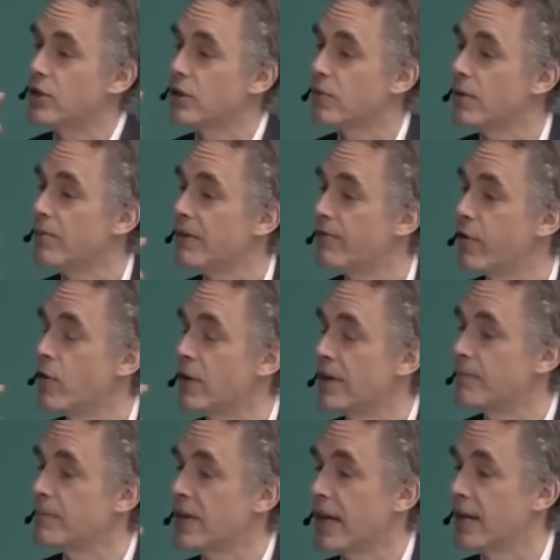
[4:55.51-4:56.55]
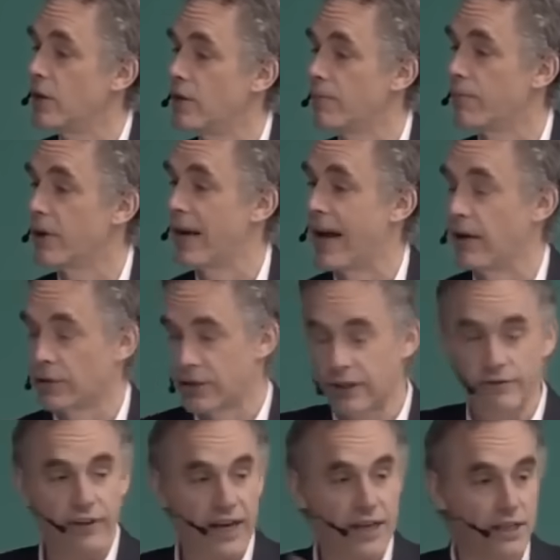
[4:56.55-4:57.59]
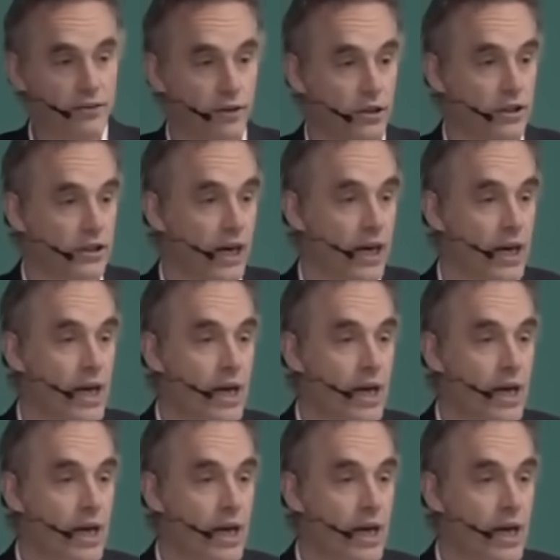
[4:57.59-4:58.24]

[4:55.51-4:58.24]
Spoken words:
there would be phonemes I couldn't pronounce, and vice versa.